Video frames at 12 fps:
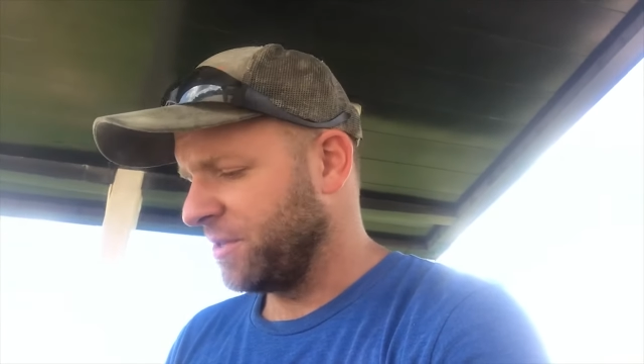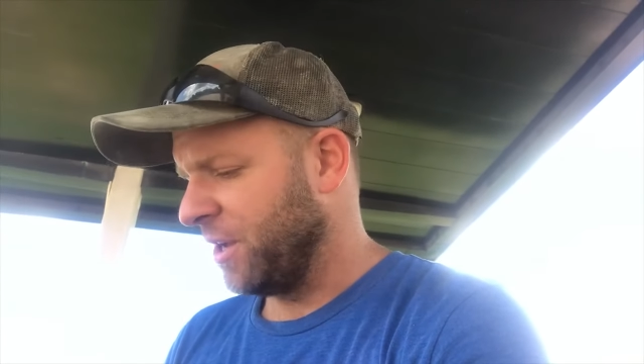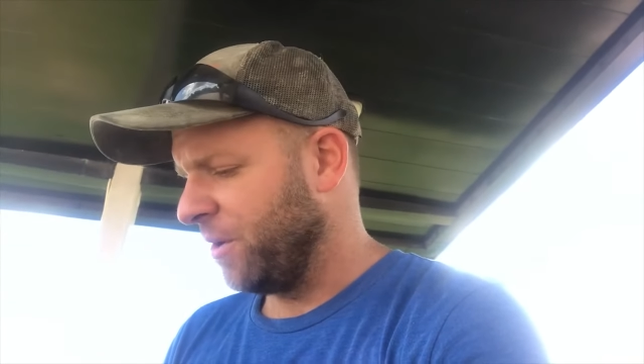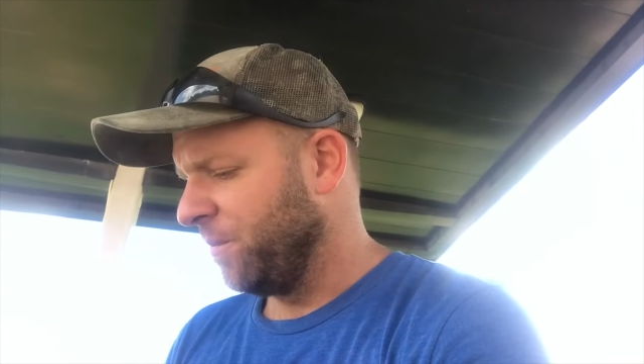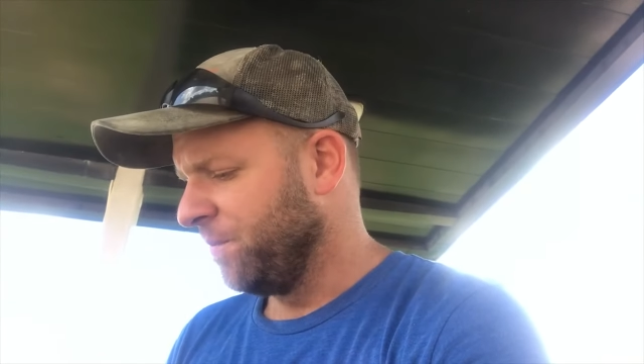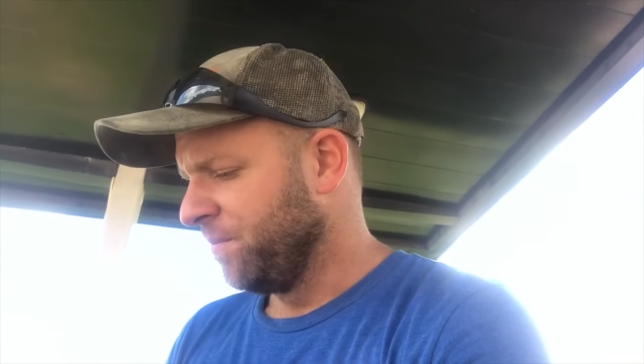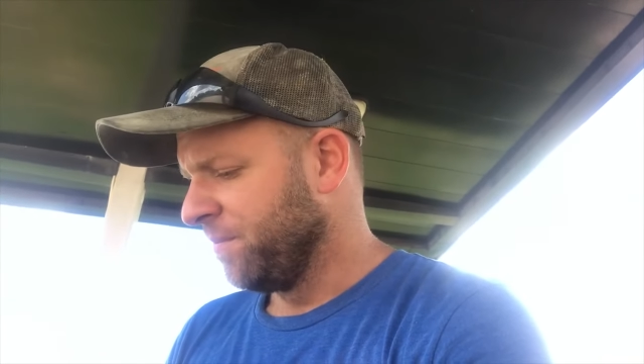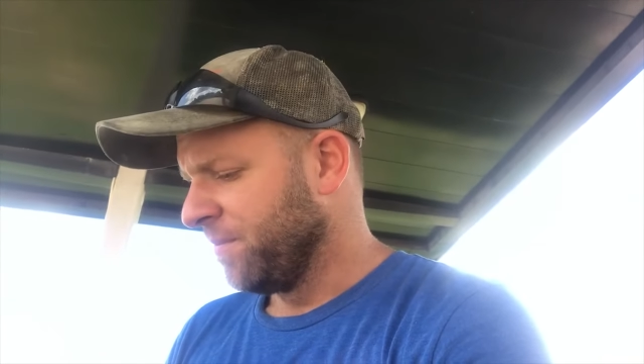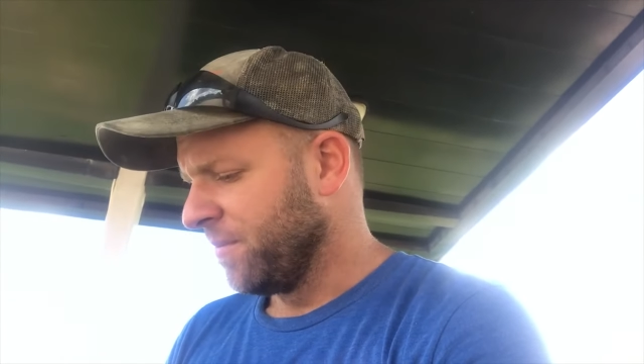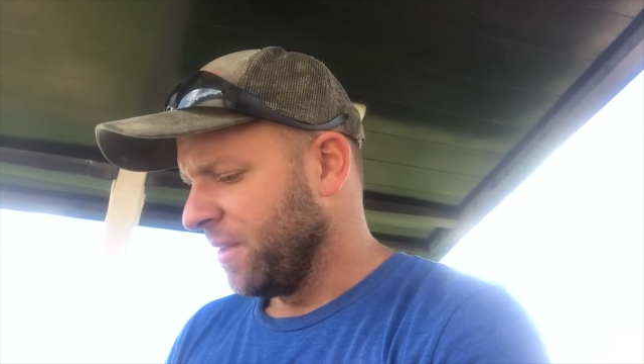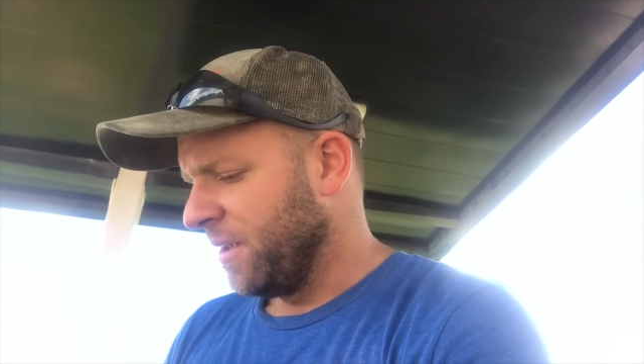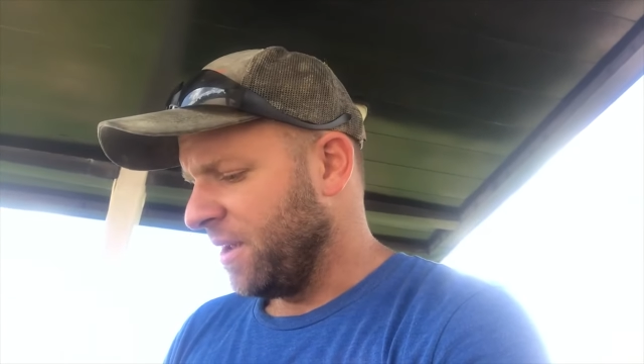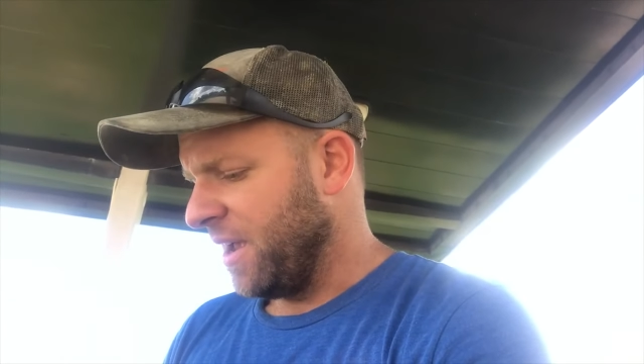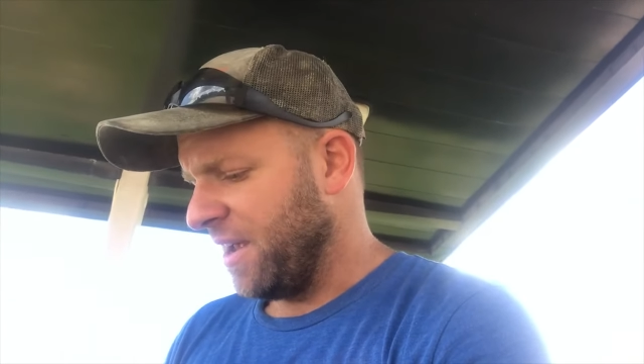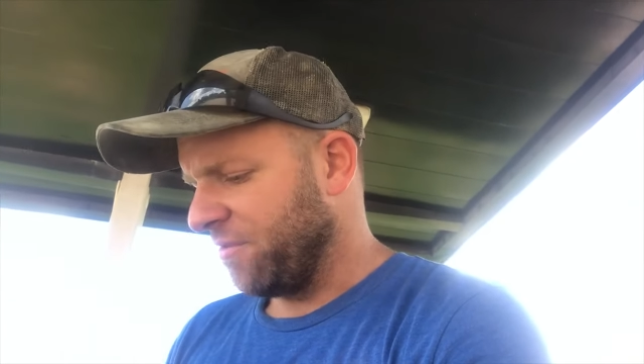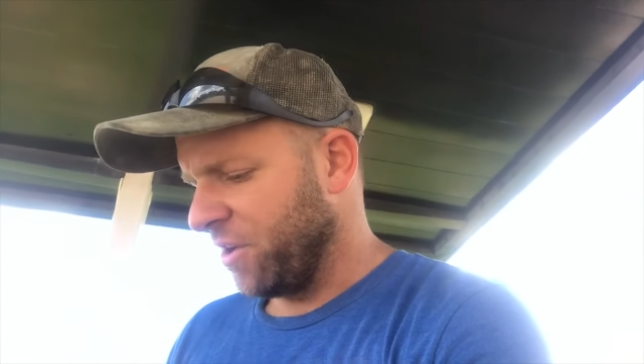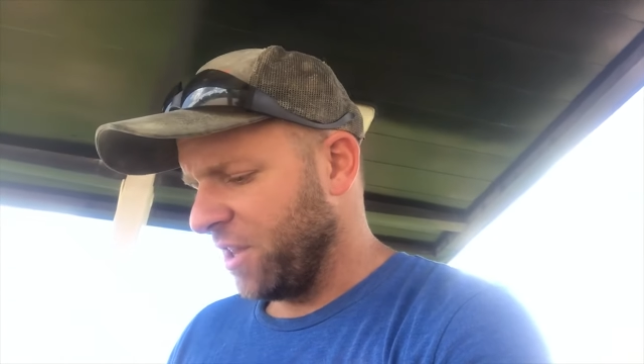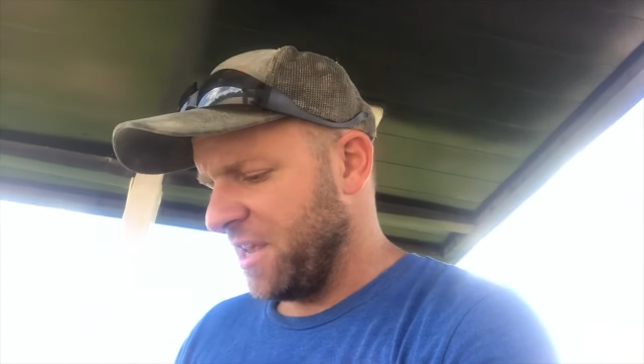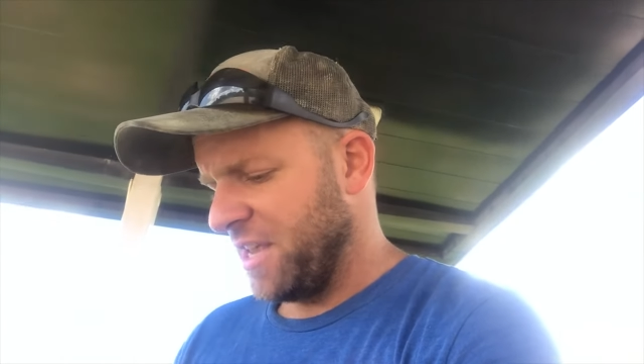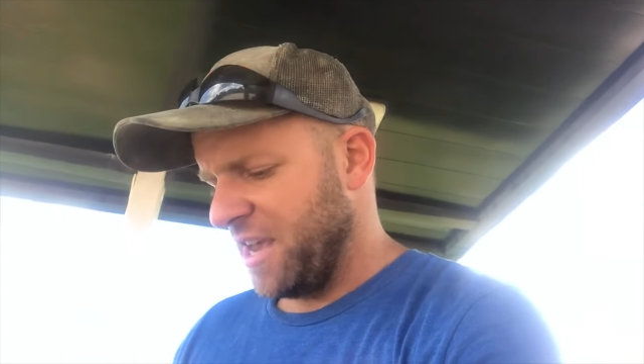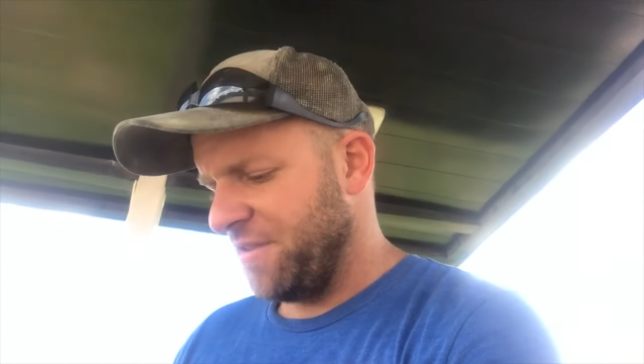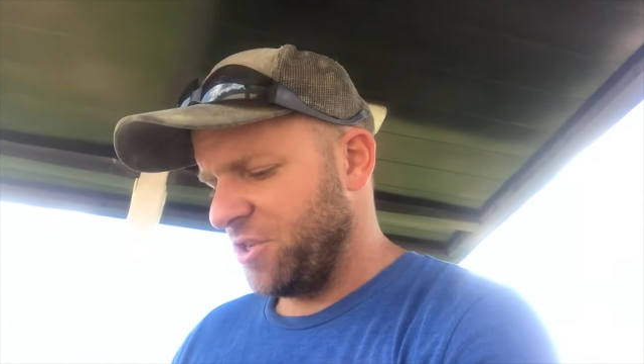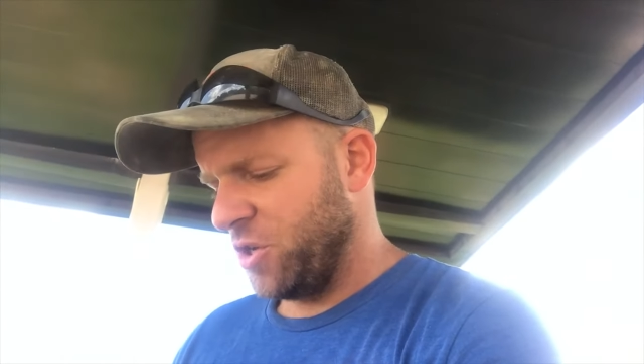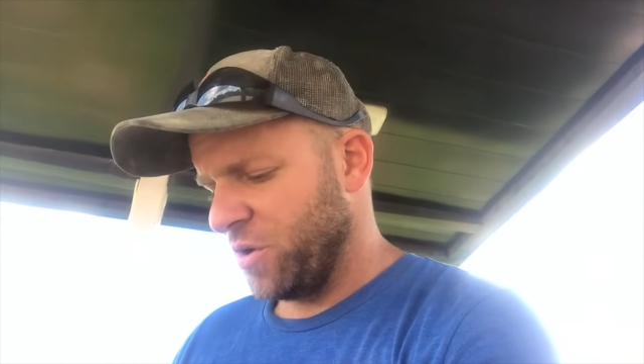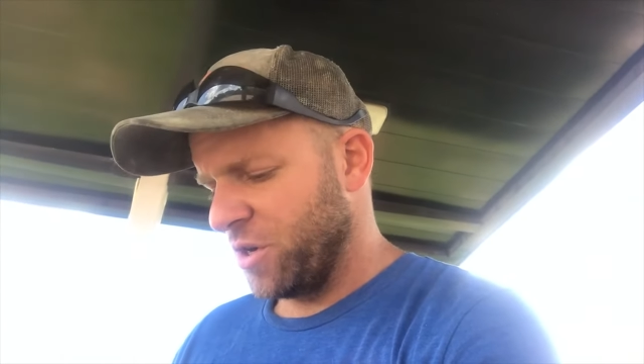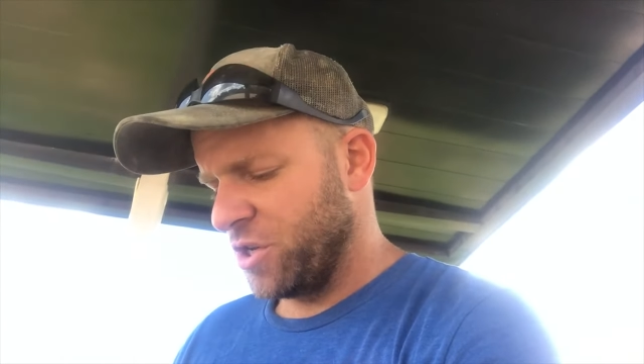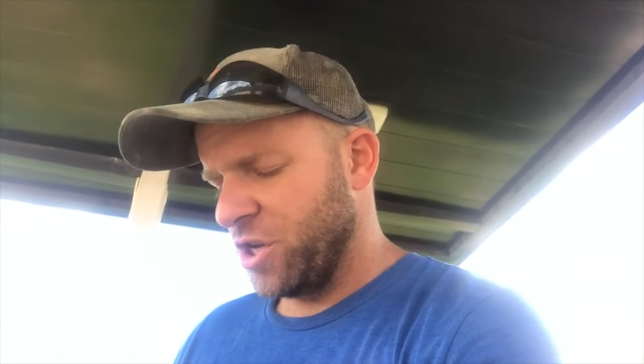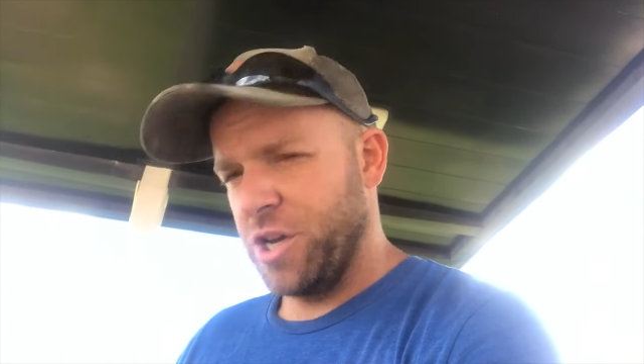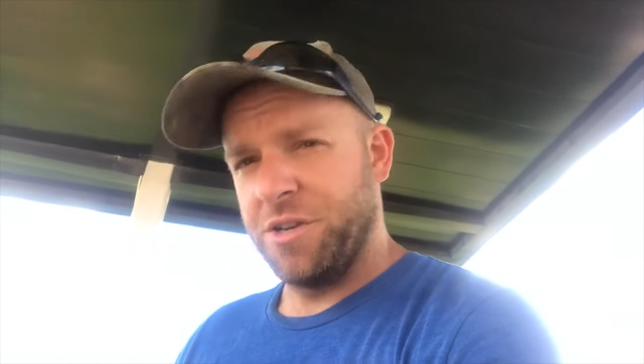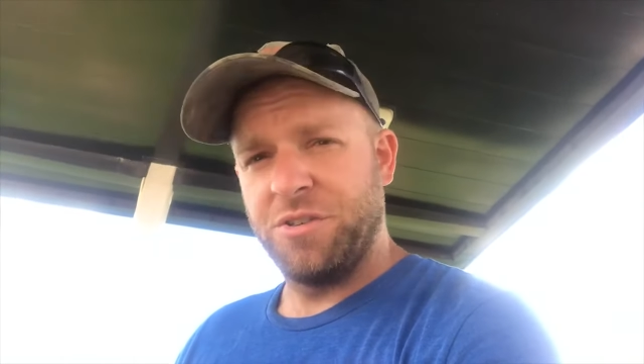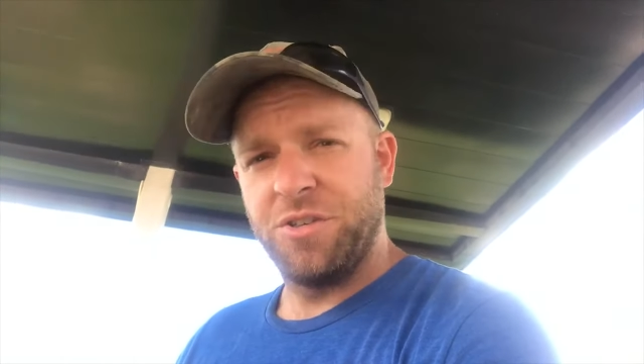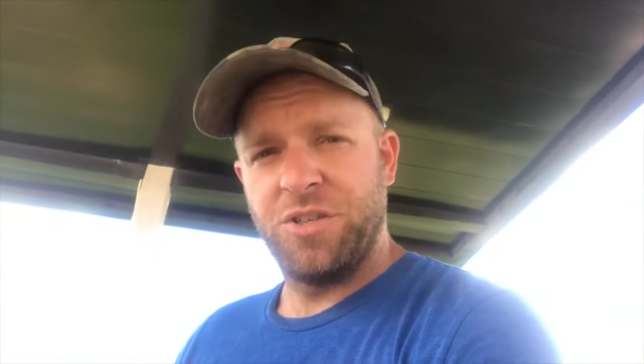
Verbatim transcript: So it really gives you a good